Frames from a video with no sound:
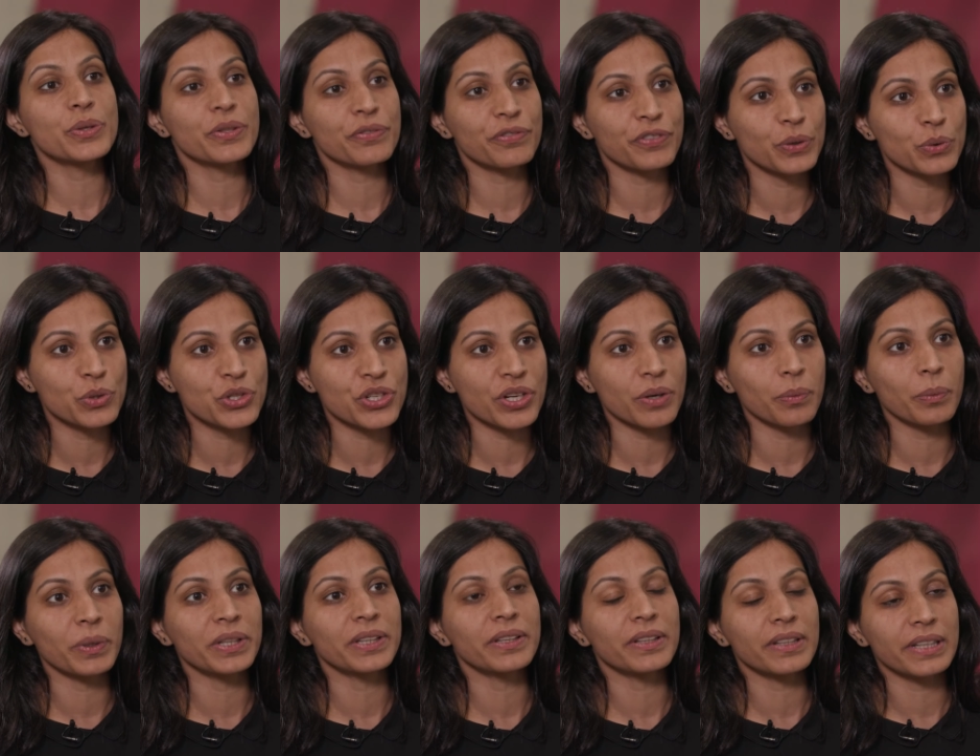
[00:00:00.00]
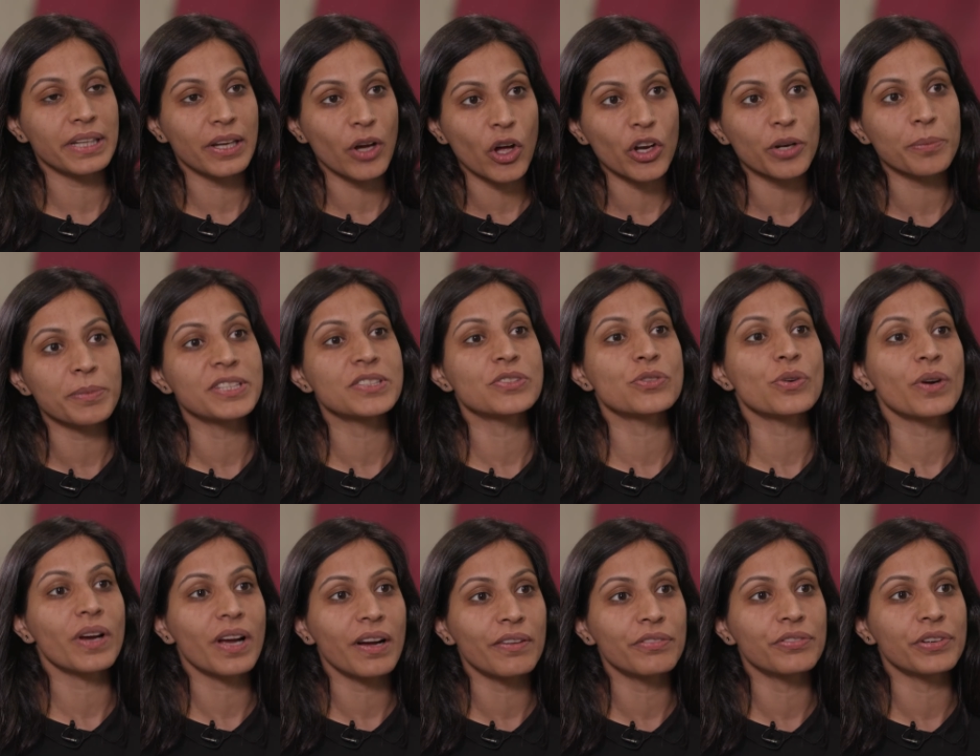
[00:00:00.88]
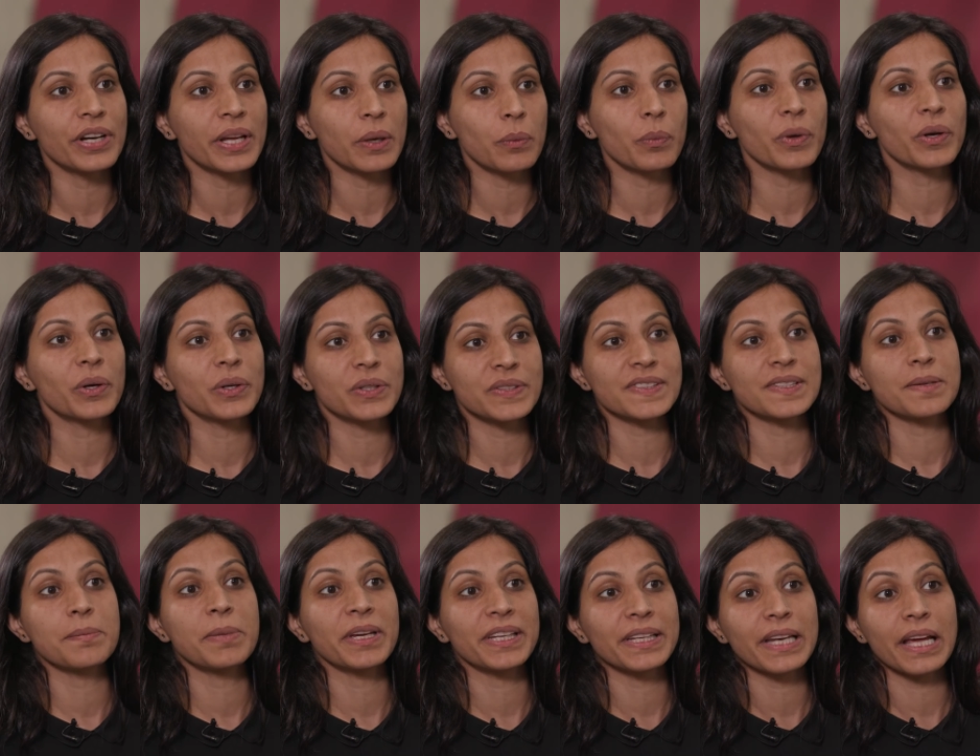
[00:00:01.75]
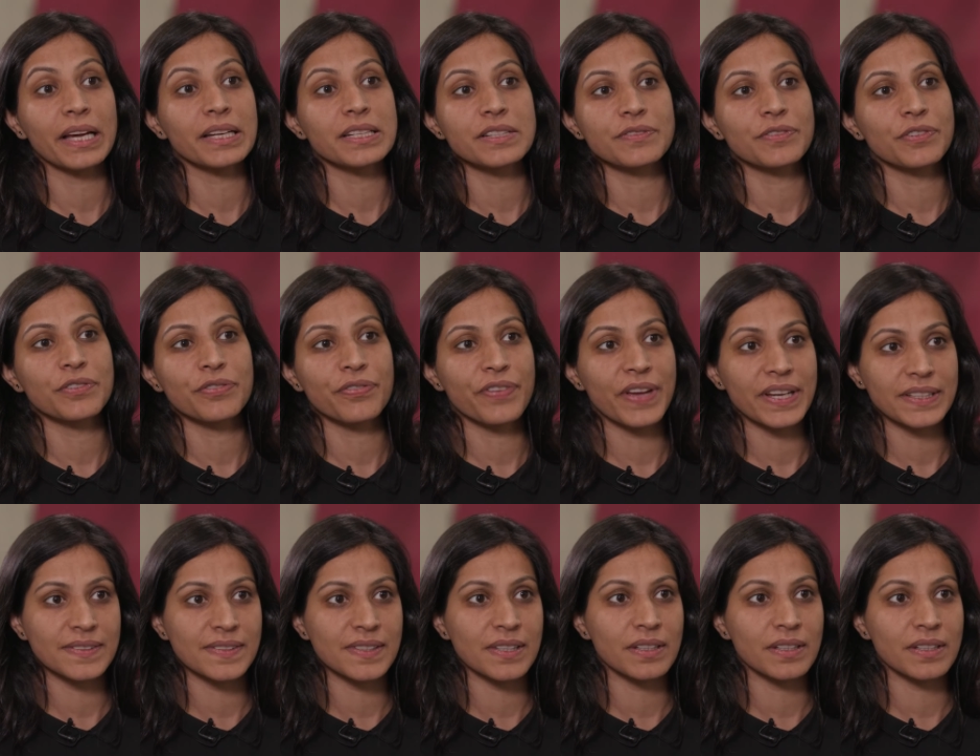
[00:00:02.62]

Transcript: the future, when the economy is recovering, we're going to see big negative effects